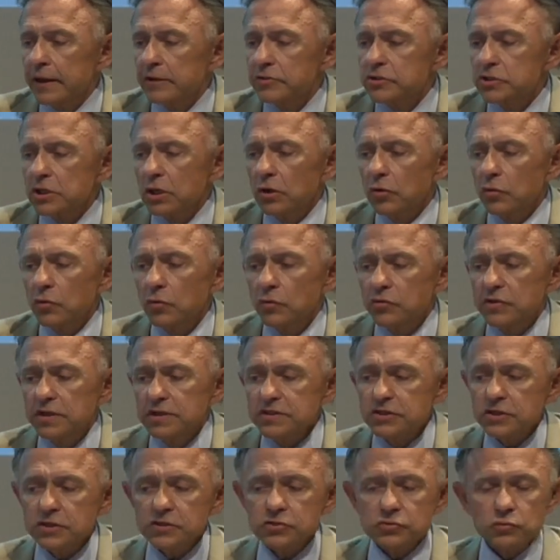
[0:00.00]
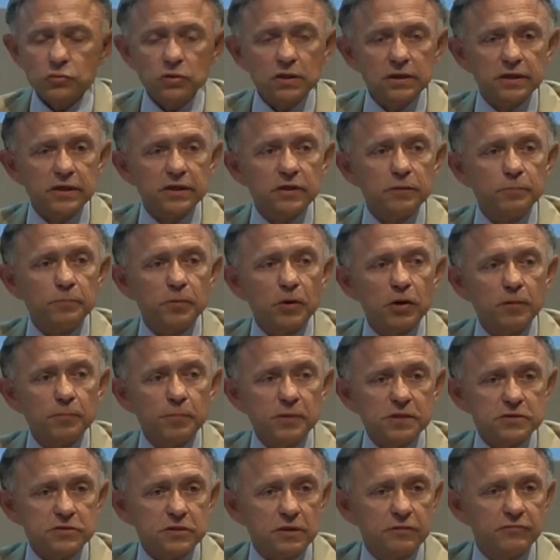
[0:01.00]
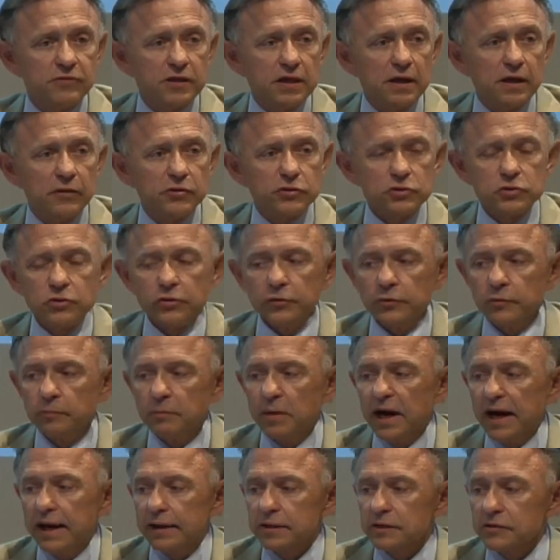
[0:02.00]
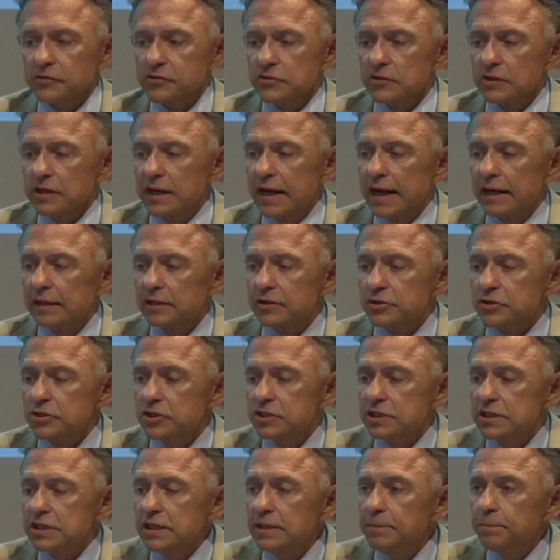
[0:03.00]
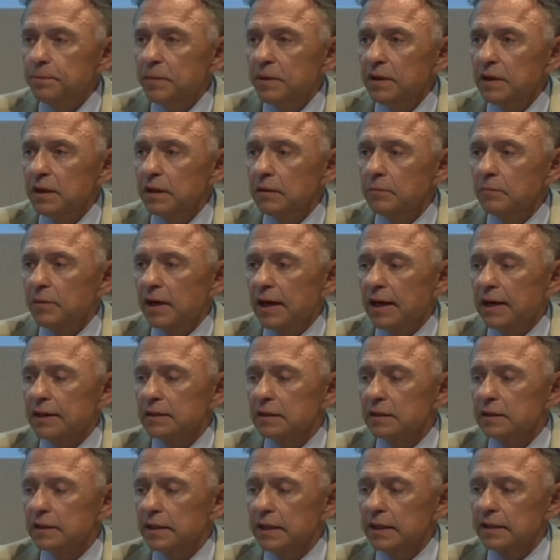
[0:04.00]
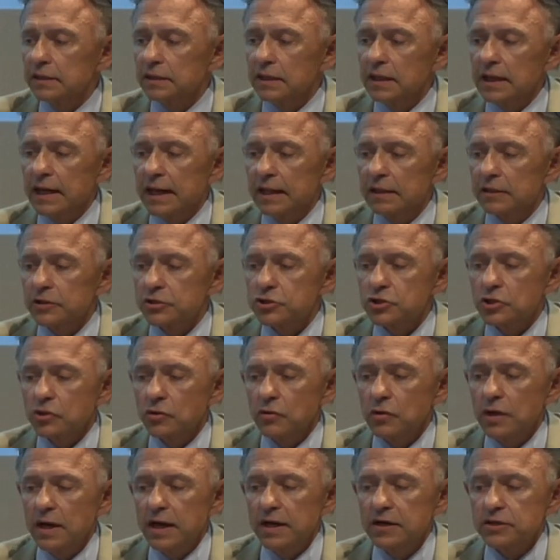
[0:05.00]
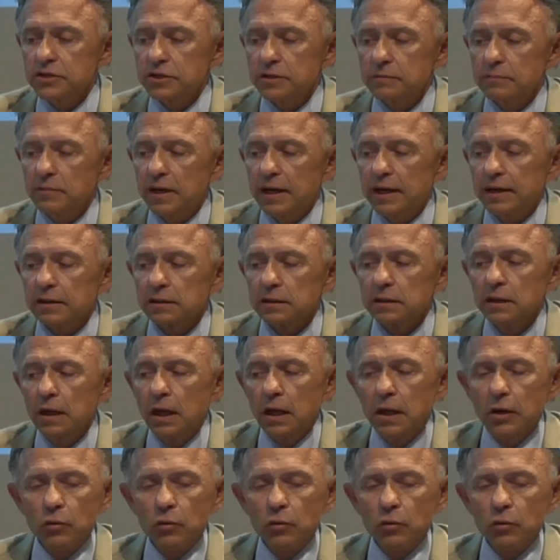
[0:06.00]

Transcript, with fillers: So this is really the purpose of the other two models, the knowledge deepening model and the knowledge creation model.